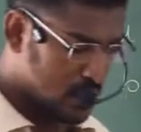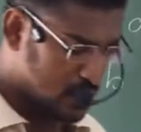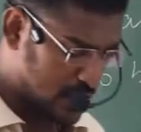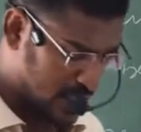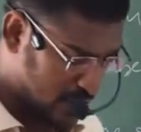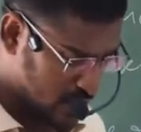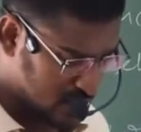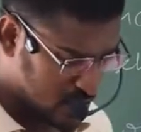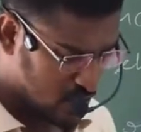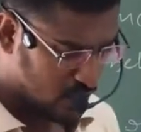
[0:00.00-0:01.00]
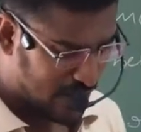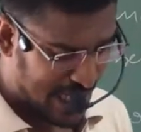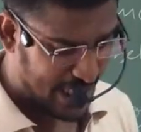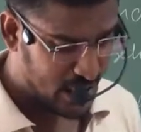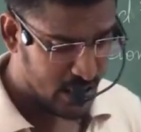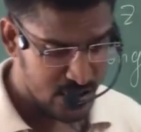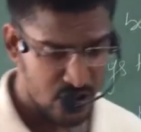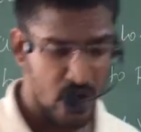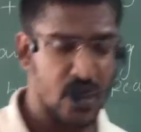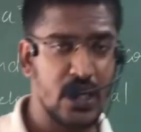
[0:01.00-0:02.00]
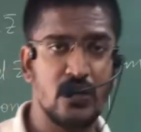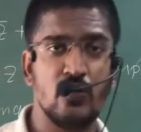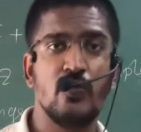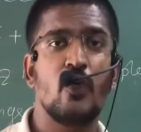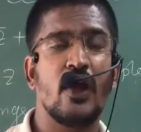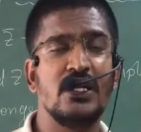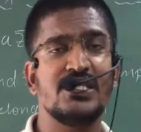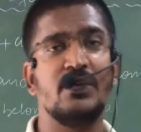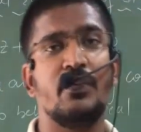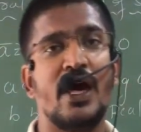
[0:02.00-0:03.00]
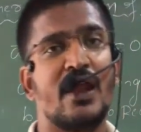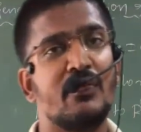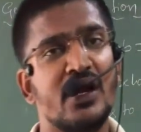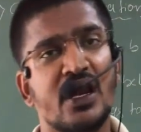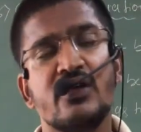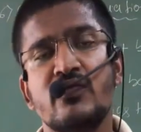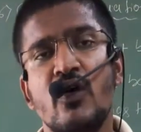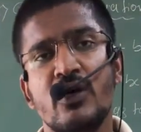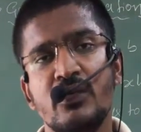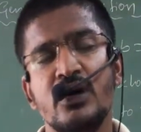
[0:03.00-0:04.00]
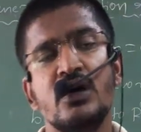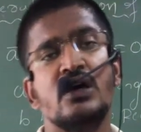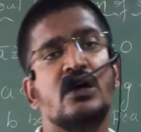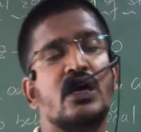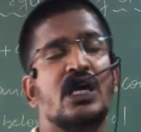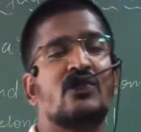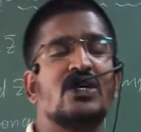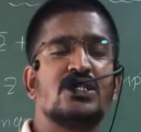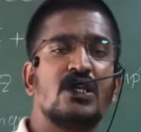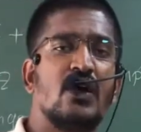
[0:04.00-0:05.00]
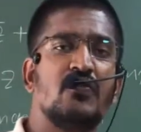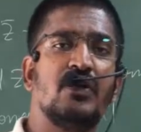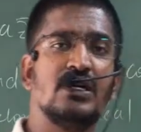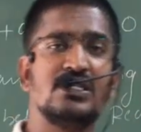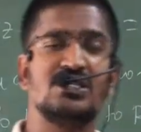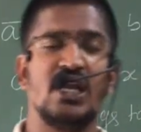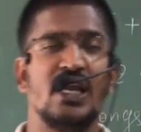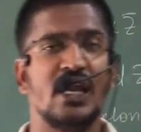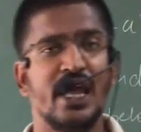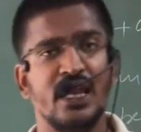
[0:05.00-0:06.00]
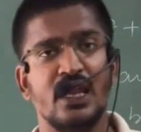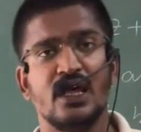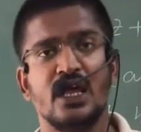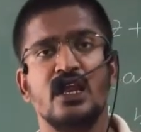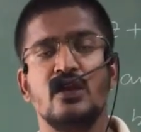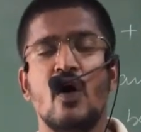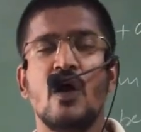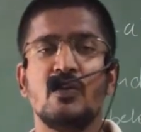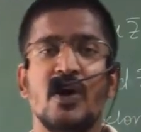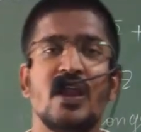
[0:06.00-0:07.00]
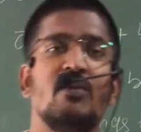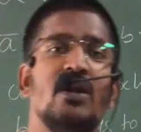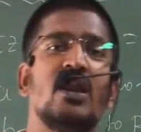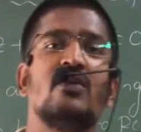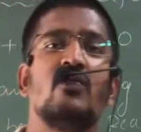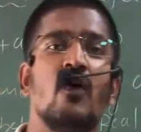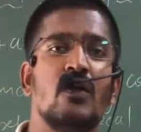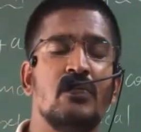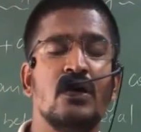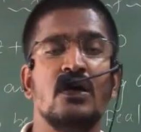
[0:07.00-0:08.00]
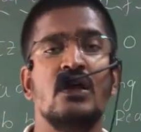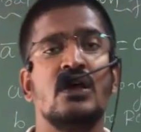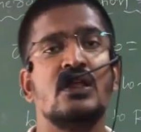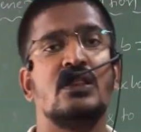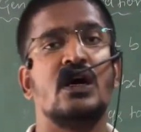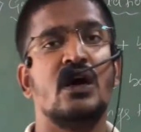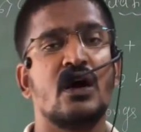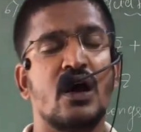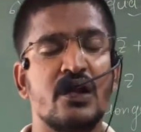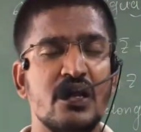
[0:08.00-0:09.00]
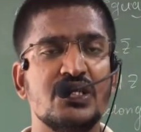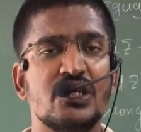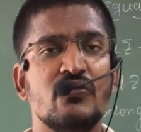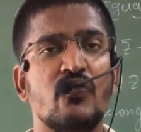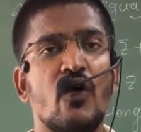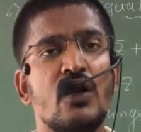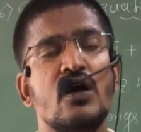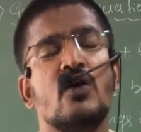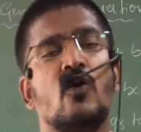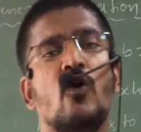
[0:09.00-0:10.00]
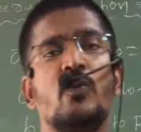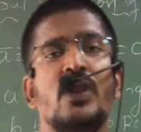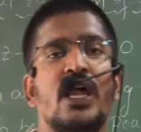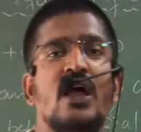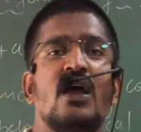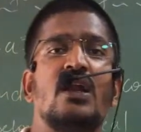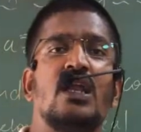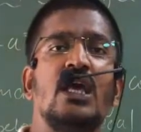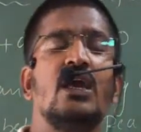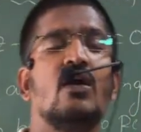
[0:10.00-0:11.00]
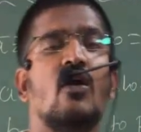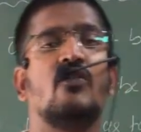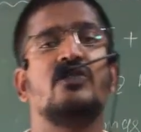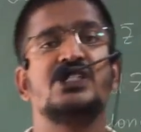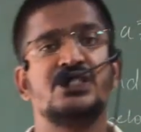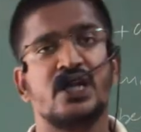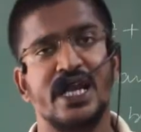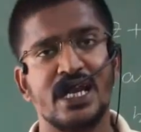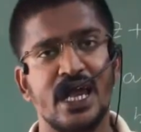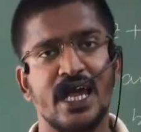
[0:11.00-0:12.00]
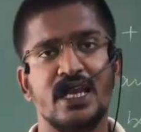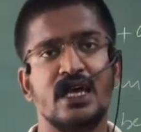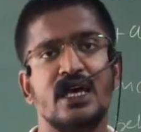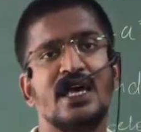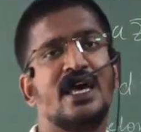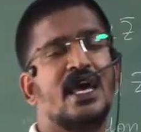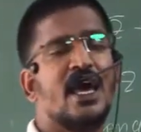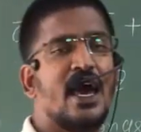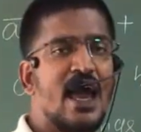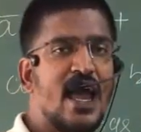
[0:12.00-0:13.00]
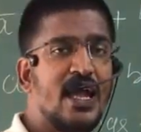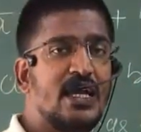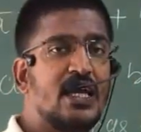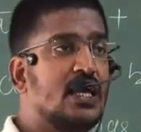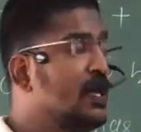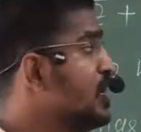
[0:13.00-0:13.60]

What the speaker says: the equation of line joining 2 points in parametric form, equation of straight line in non-parametric form, the condition for coplanarity of the straight line, and